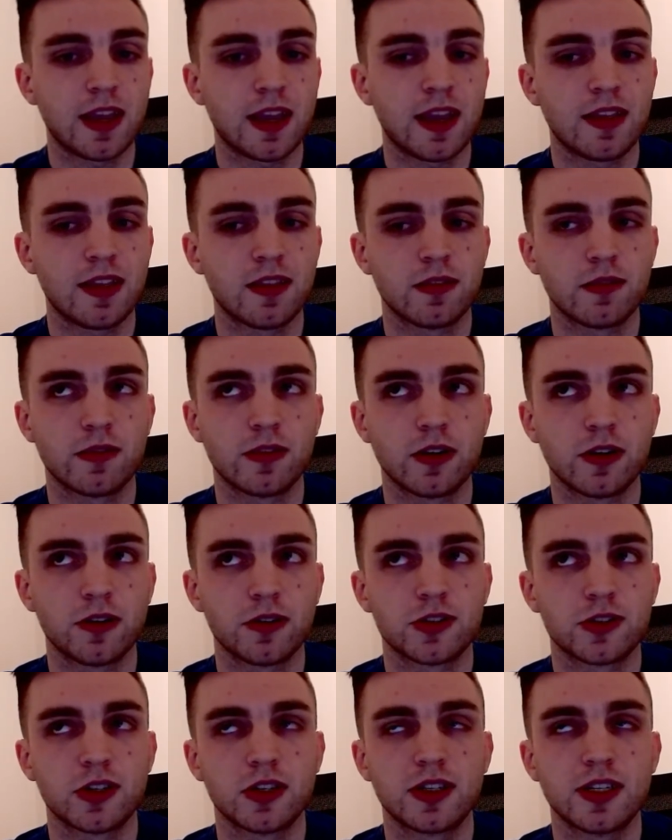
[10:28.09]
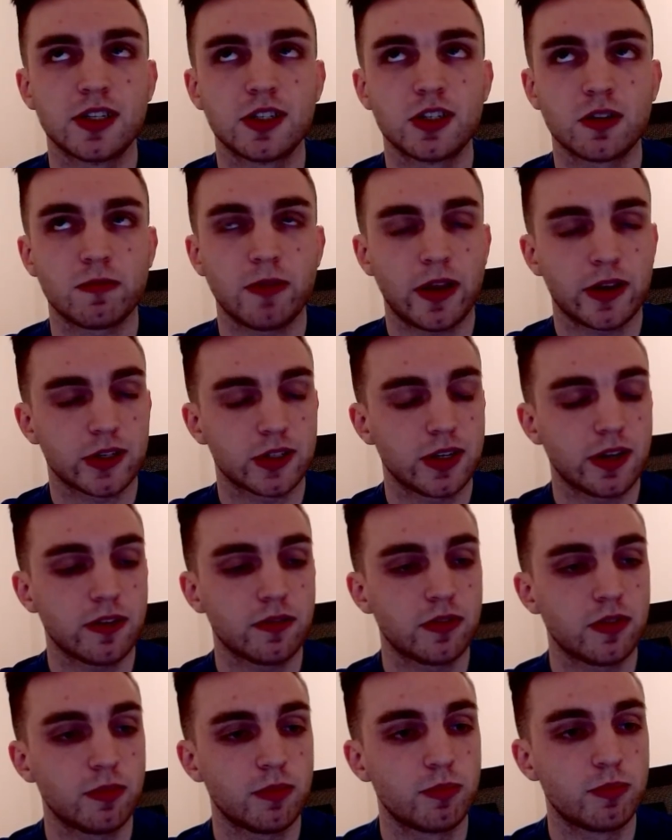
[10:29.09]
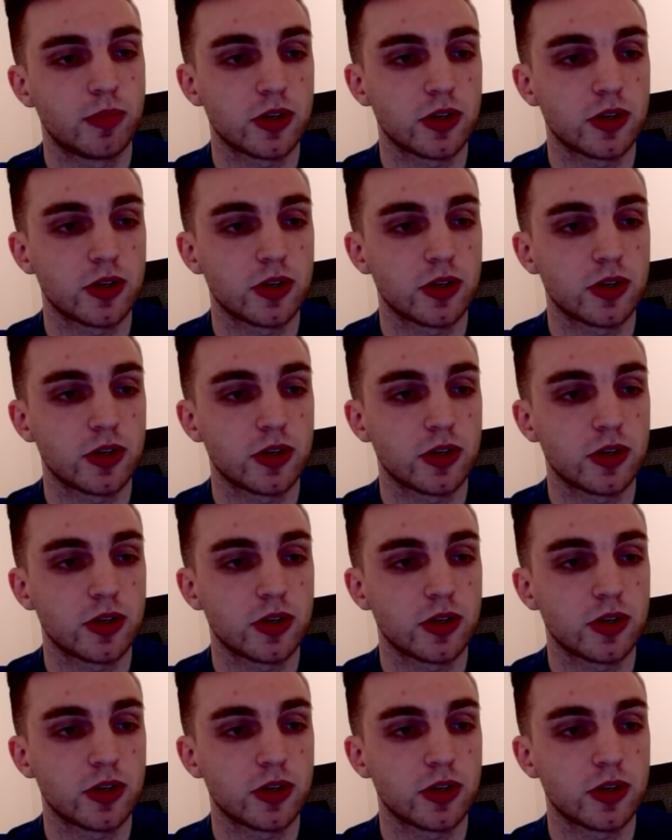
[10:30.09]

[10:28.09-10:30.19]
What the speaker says: and their strategic rationale for